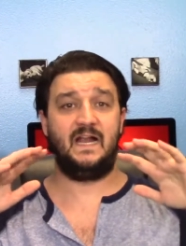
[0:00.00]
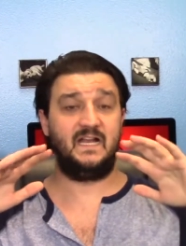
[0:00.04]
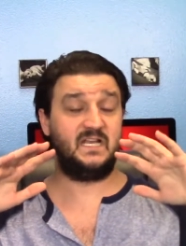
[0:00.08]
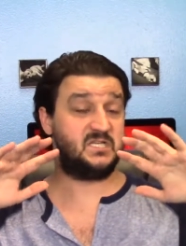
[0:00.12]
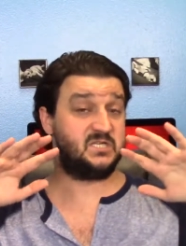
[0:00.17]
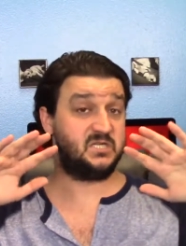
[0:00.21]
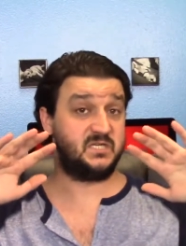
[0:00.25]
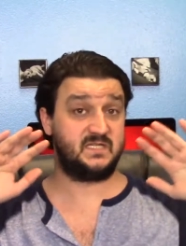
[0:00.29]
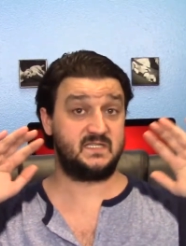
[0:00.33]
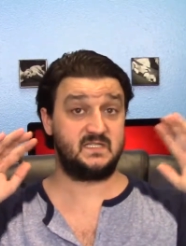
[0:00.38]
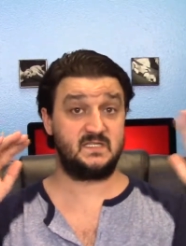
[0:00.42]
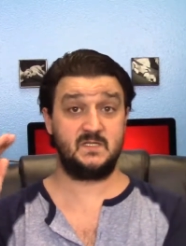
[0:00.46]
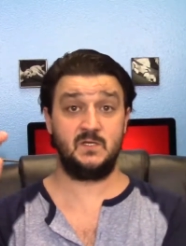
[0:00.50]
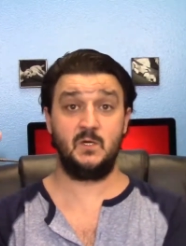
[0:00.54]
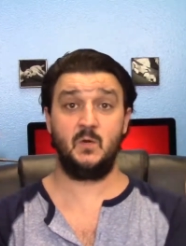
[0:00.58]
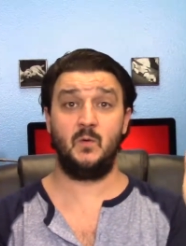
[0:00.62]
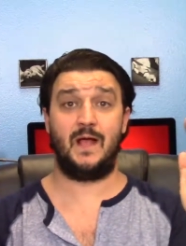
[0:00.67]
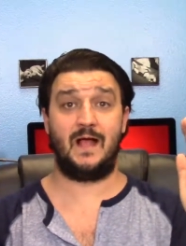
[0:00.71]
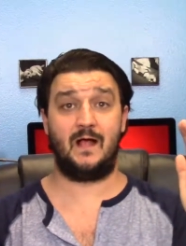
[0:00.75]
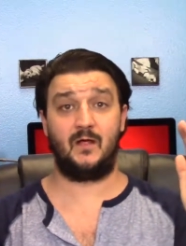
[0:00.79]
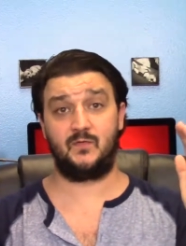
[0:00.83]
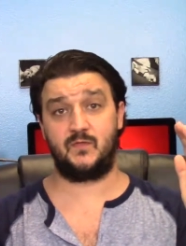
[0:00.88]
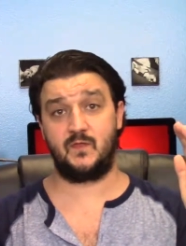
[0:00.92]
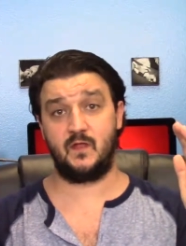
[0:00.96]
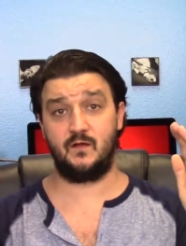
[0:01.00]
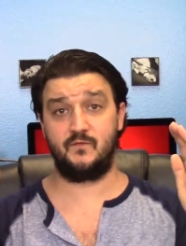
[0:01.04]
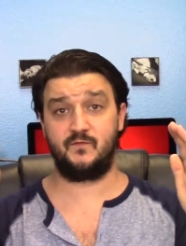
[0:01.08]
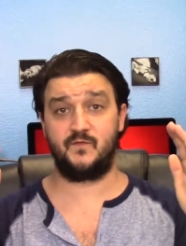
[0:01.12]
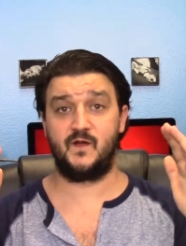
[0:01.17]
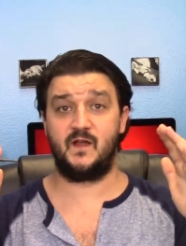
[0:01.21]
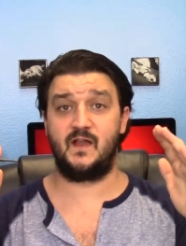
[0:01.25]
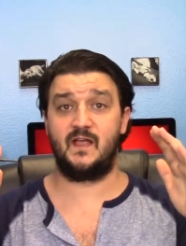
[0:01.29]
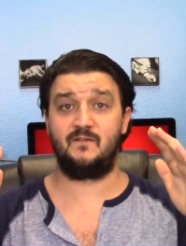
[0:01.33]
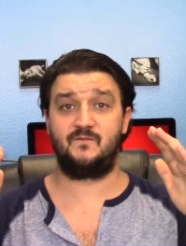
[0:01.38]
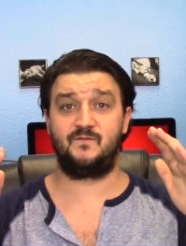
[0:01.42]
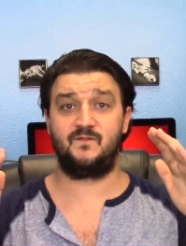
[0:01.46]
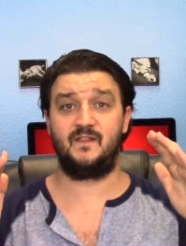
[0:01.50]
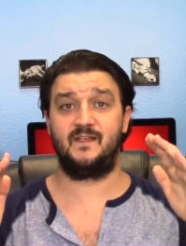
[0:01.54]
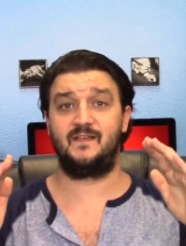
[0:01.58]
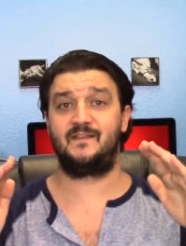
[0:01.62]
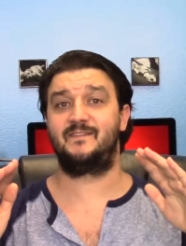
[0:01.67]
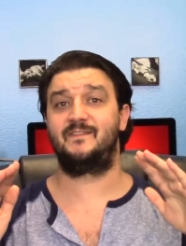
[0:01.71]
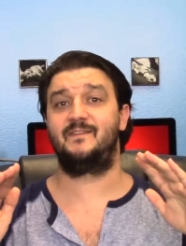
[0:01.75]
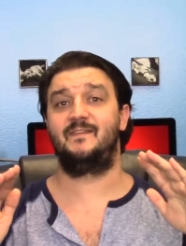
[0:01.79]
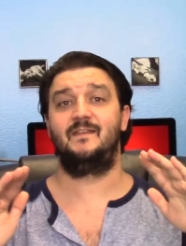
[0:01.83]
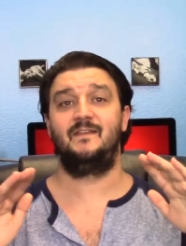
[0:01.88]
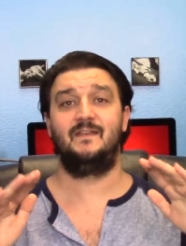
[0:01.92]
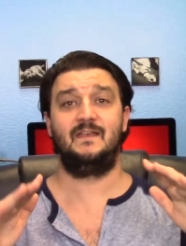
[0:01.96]
and it's just too out there for
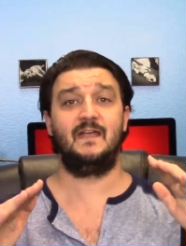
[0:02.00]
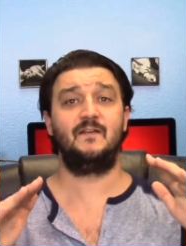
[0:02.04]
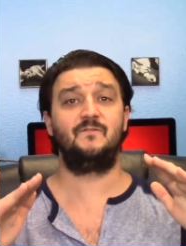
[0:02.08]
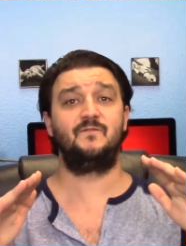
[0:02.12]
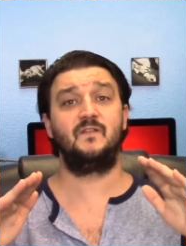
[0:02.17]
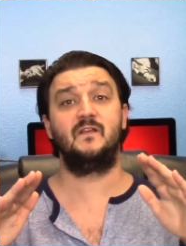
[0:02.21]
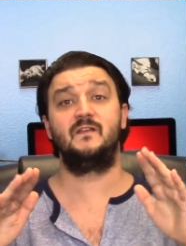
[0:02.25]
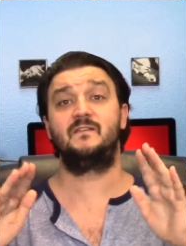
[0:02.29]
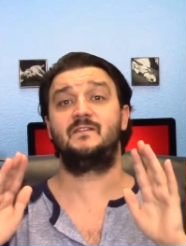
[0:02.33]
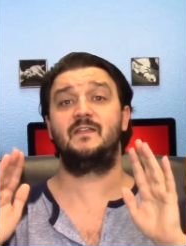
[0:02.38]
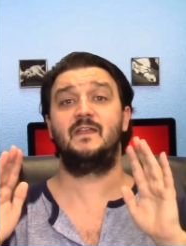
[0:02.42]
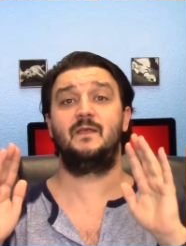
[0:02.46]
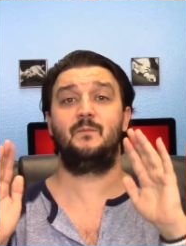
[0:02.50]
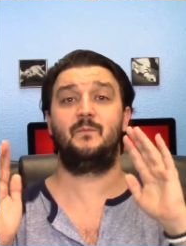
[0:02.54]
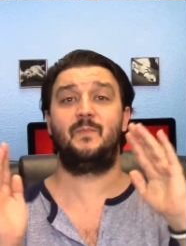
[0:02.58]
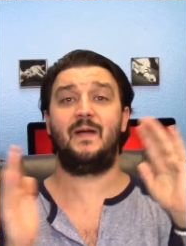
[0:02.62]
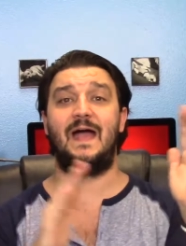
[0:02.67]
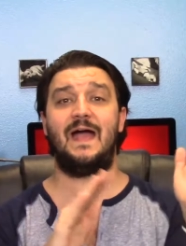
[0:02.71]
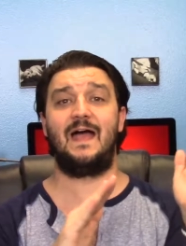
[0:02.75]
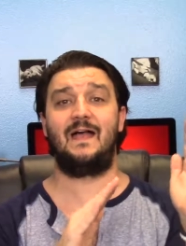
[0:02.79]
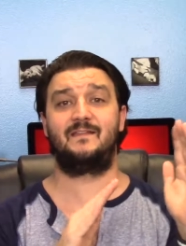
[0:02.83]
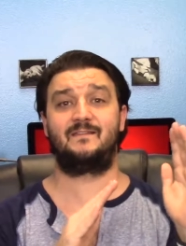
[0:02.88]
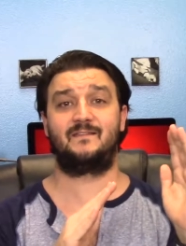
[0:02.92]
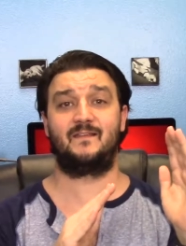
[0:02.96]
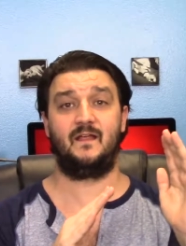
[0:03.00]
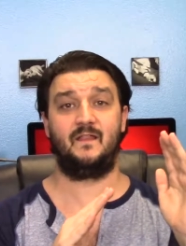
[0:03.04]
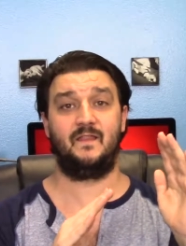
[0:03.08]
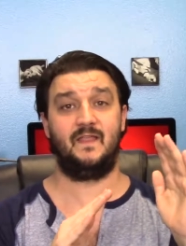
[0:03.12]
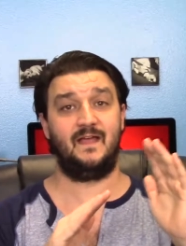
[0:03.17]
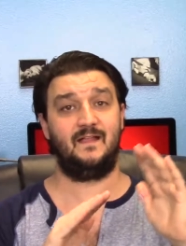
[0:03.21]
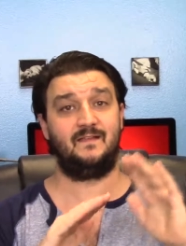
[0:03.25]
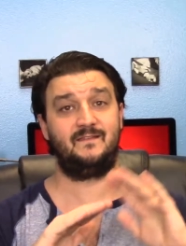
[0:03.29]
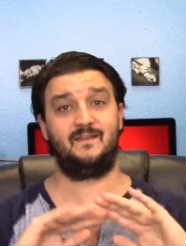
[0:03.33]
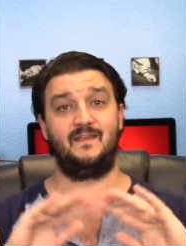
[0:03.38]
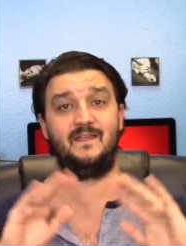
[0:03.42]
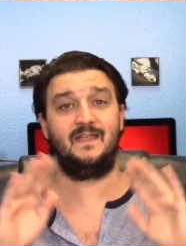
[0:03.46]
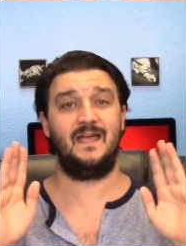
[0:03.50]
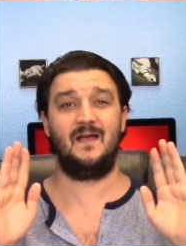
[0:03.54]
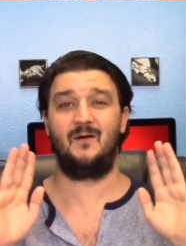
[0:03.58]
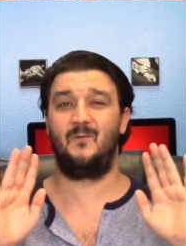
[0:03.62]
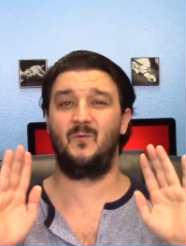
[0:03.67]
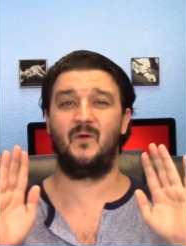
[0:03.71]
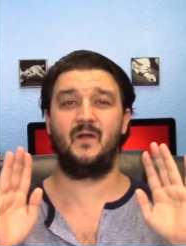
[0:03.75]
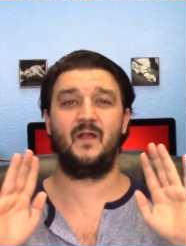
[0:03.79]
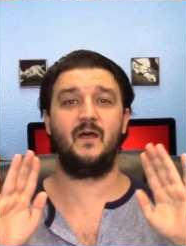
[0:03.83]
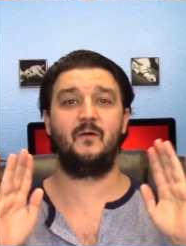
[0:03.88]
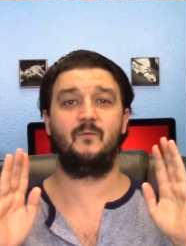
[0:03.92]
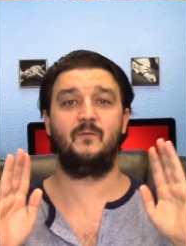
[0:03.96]
Netflix, Netflix can pass on that and say, yeah,
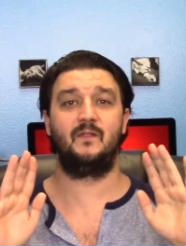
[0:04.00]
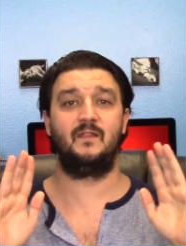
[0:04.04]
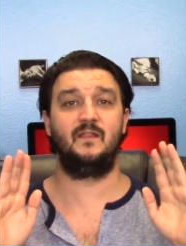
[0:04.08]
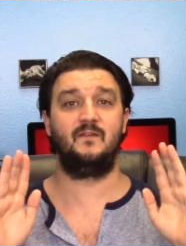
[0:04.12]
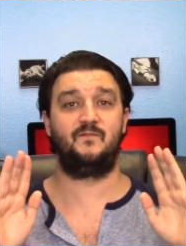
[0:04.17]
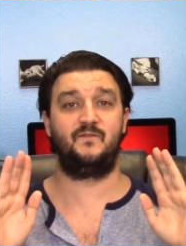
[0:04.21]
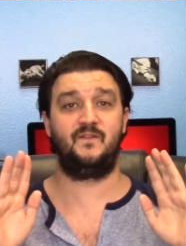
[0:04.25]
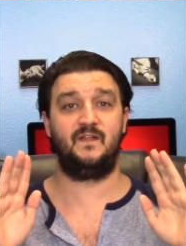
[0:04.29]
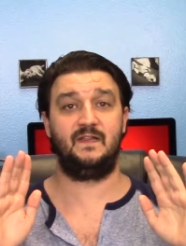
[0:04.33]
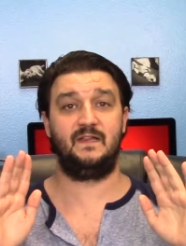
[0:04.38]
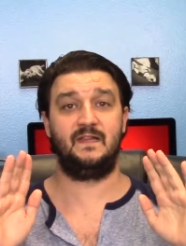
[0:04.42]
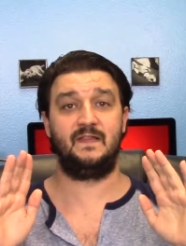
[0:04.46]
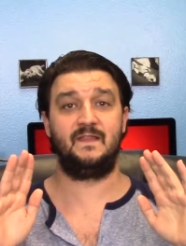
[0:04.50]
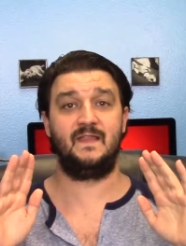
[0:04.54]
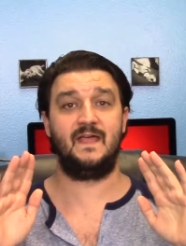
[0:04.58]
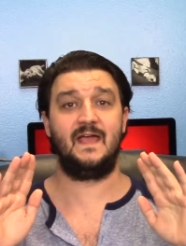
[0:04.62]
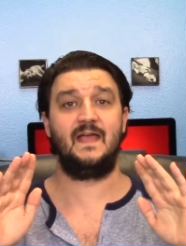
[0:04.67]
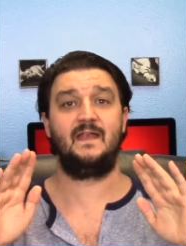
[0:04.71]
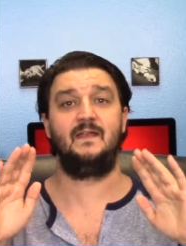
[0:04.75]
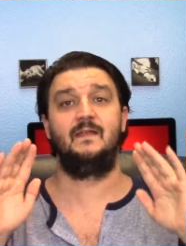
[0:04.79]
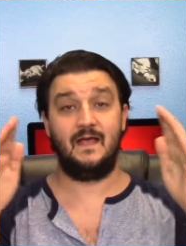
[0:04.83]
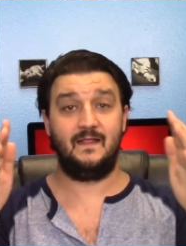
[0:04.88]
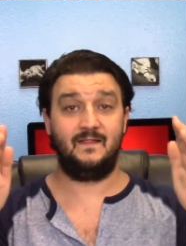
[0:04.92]
we're not really feeling that.